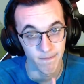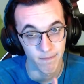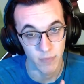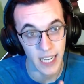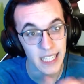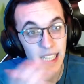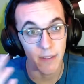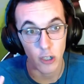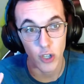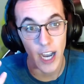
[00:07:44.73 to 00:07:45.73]
We had to leave
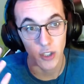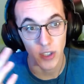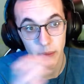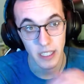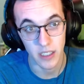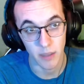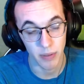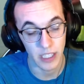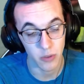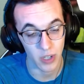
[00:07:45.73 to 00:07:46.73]
our trash in there because the
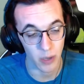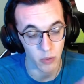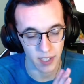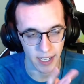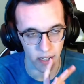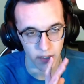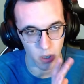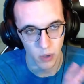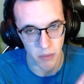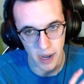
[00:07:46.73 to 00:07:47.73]
police were like, we'll take care of it, don't
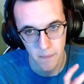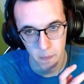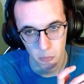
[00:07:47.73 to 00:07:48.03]
worry about it.